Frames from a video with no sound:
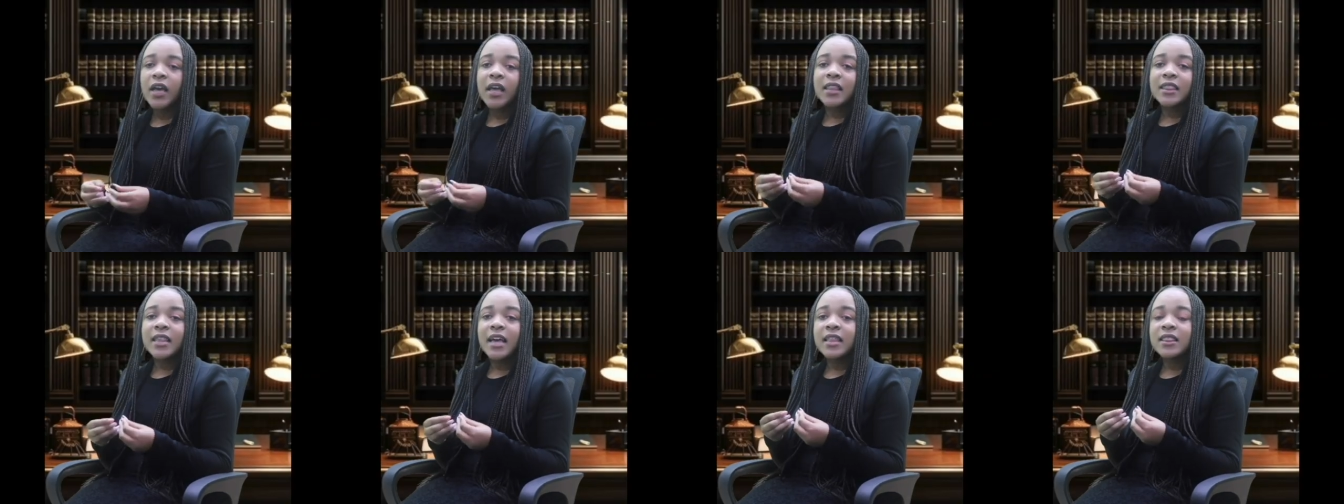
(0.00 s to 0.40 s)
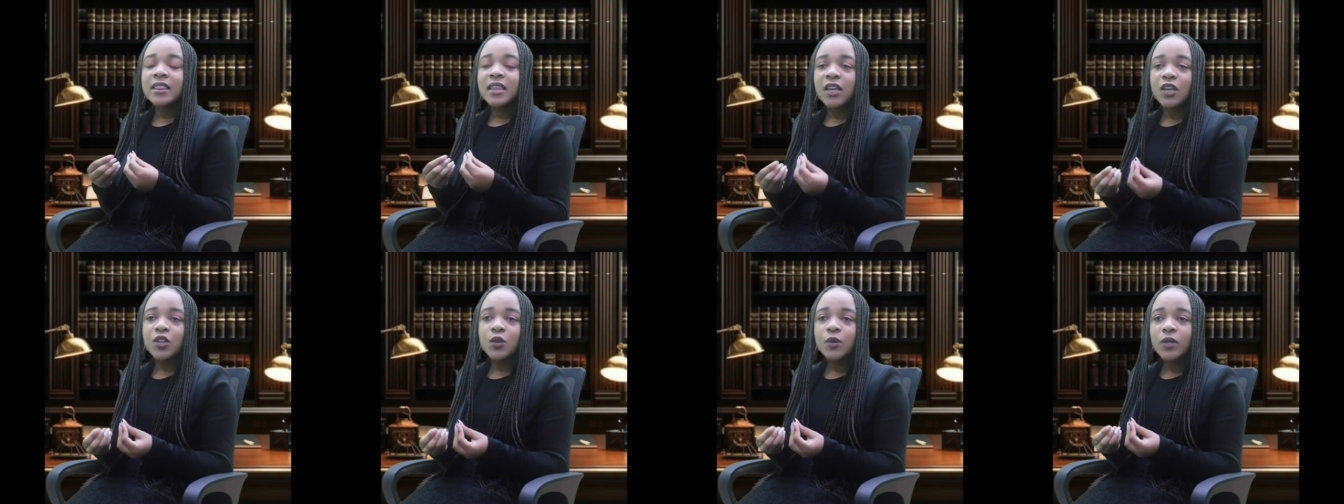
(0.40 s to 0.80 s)
that the
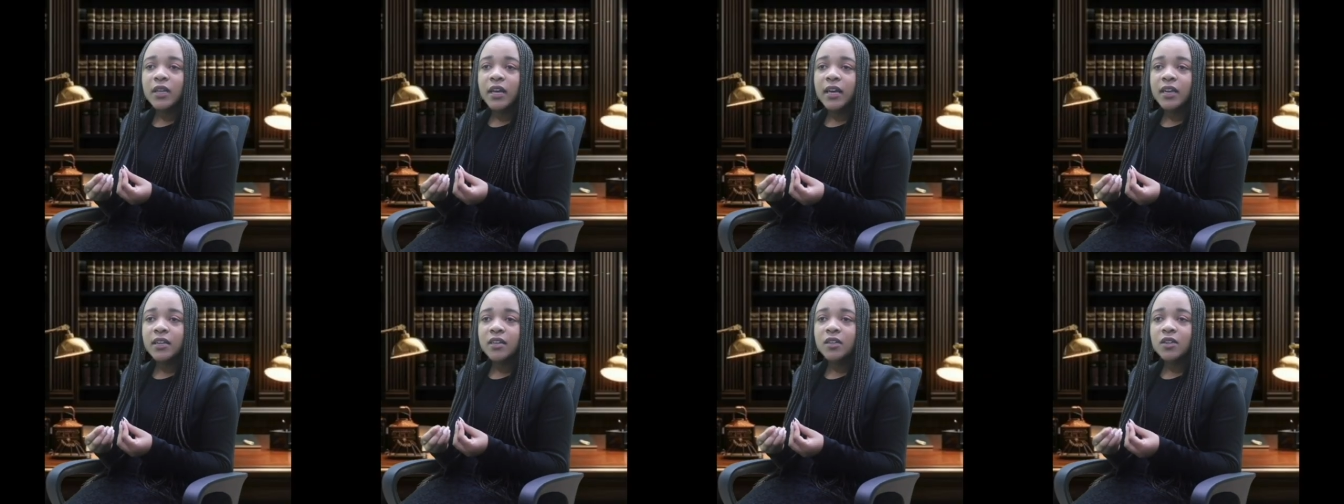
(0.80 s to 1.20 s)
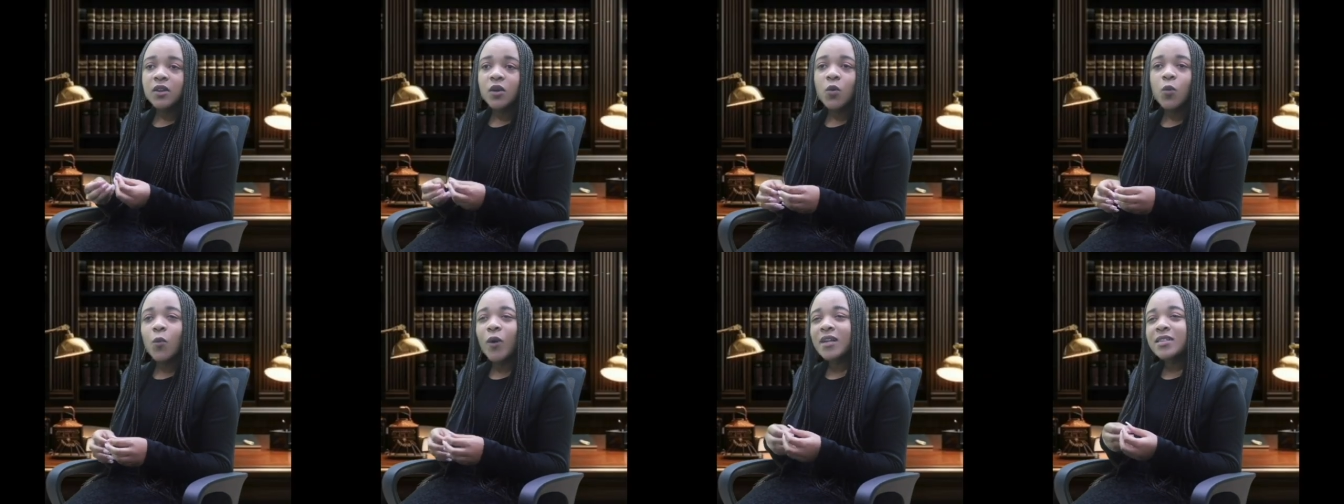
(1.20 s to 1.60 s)
union,
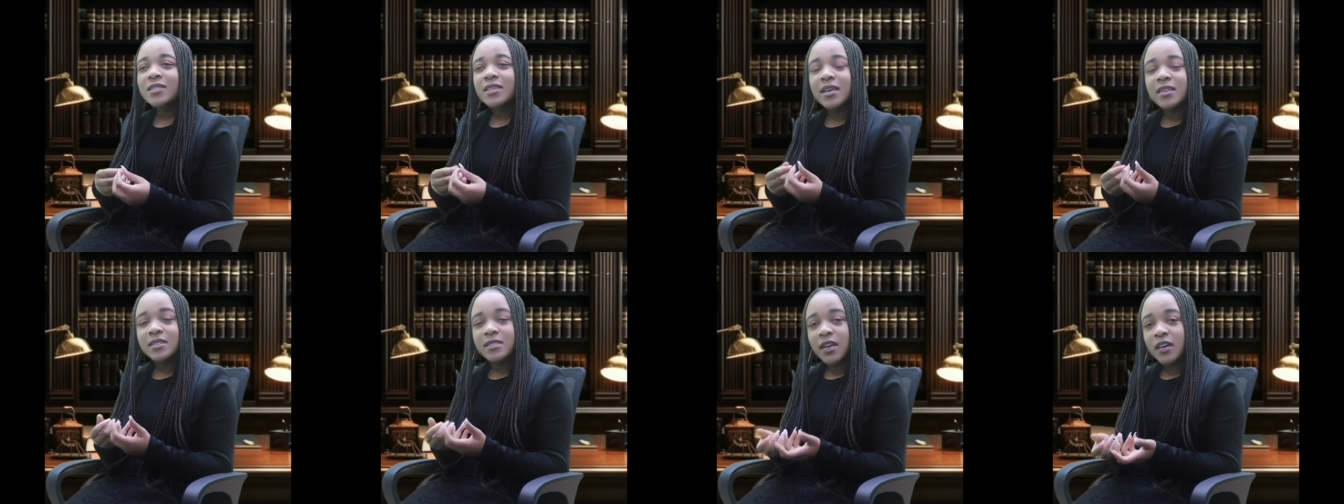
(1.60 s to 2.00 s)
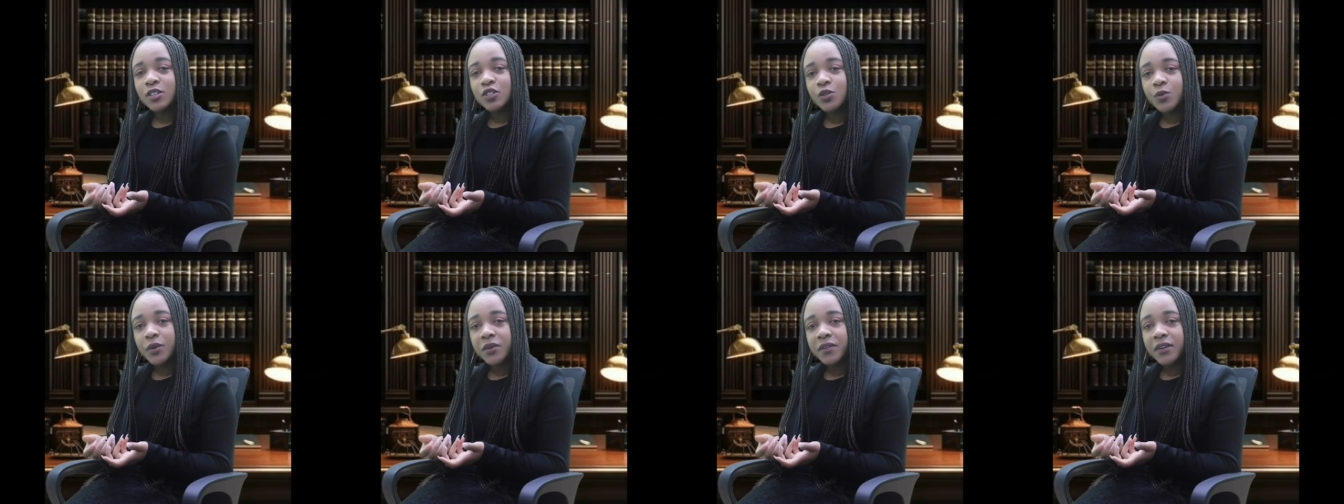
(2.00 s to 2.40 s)
once a
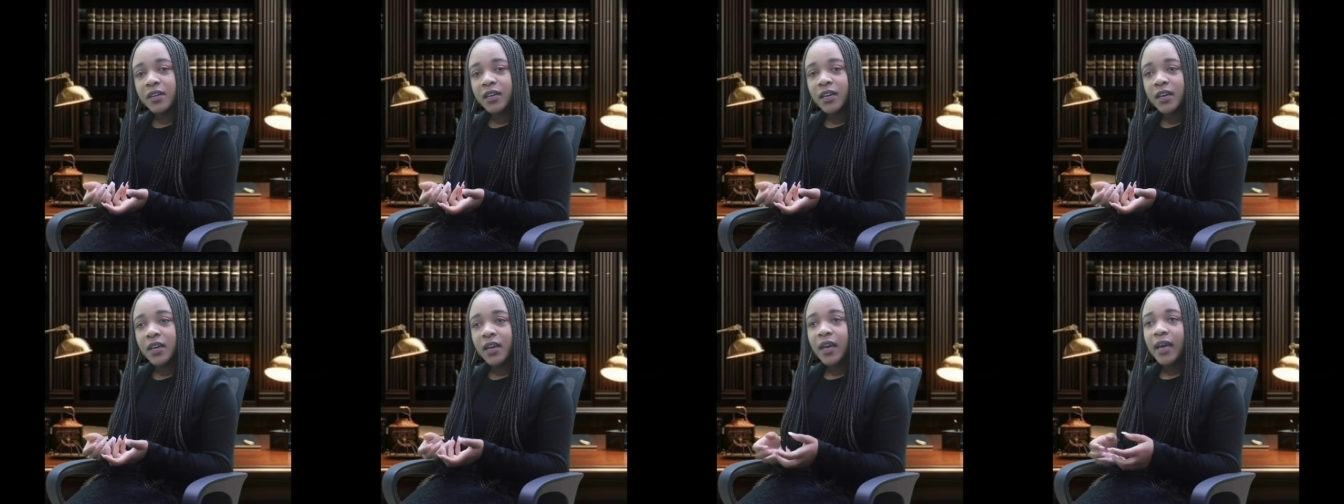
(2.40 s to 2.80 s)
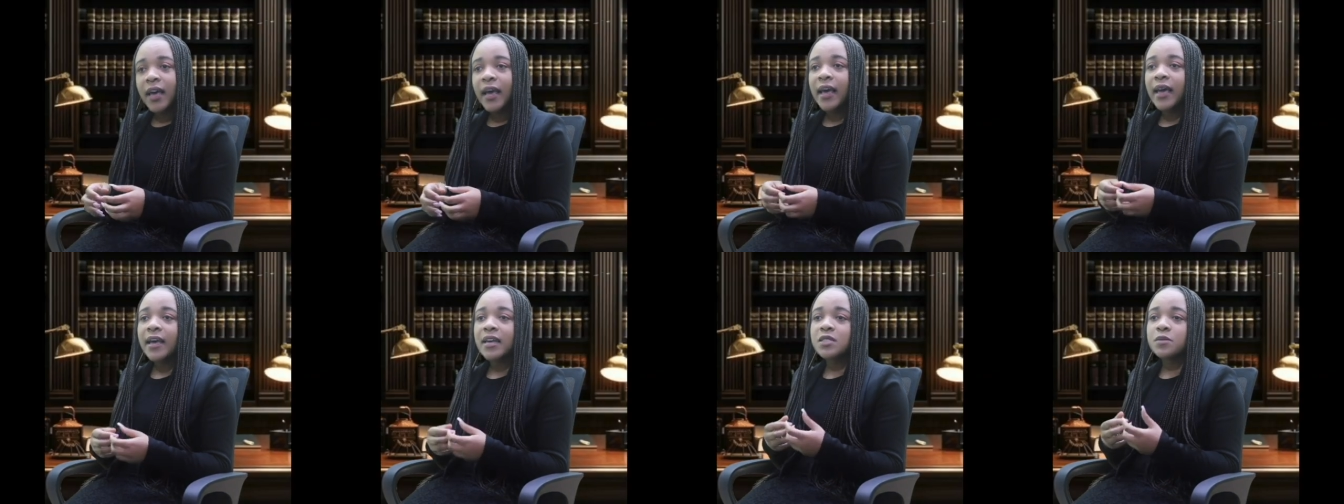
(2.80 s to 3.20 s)
sanctuary,
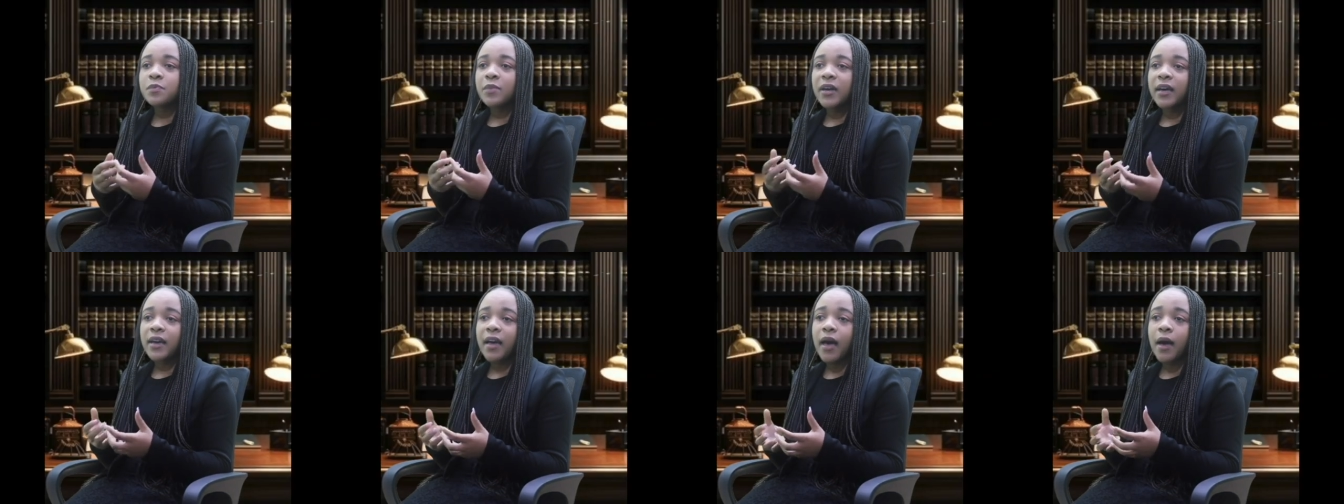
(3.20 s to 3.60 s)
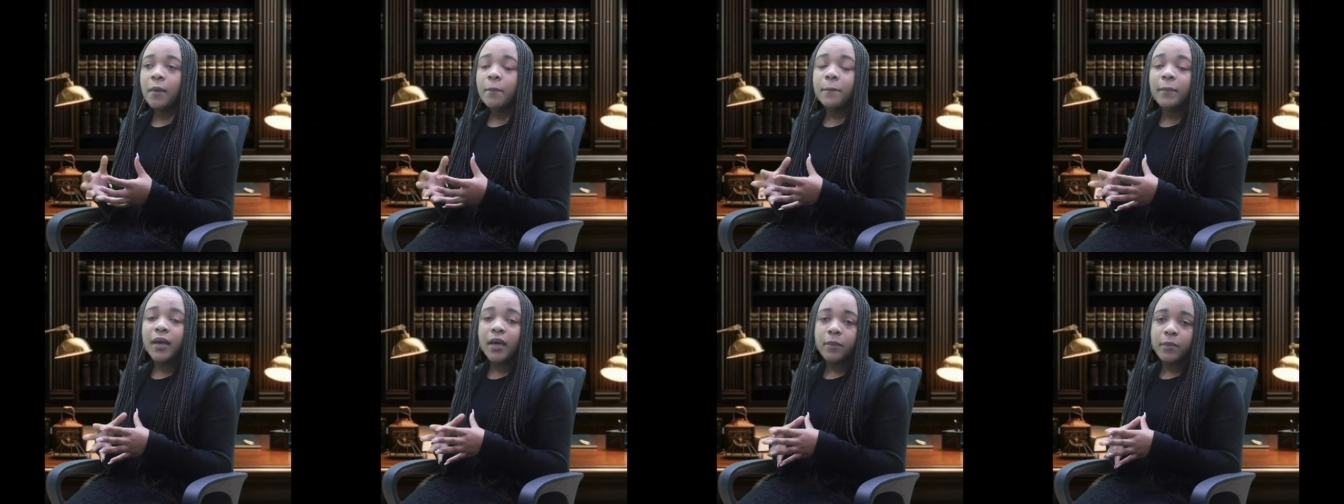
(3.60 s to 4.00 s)
has
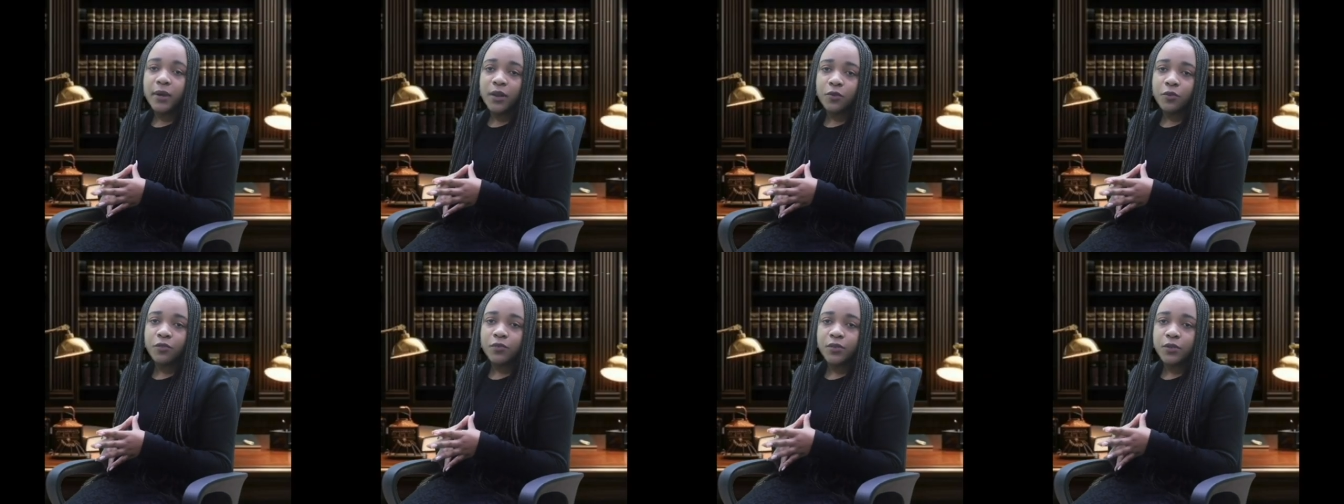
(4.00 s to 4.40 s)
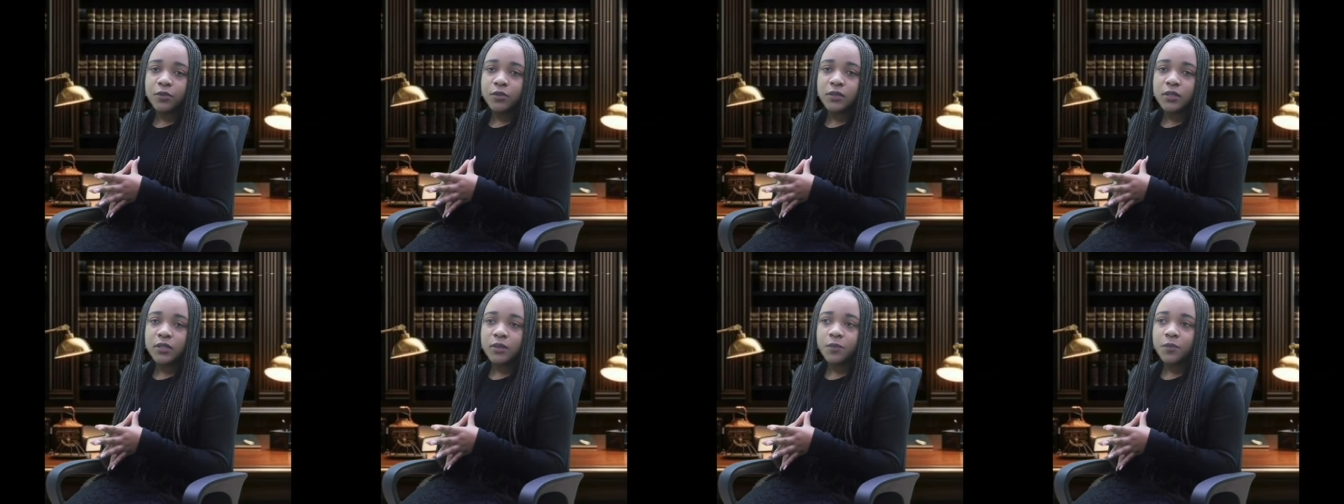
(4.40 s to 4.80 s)
become a battlefield,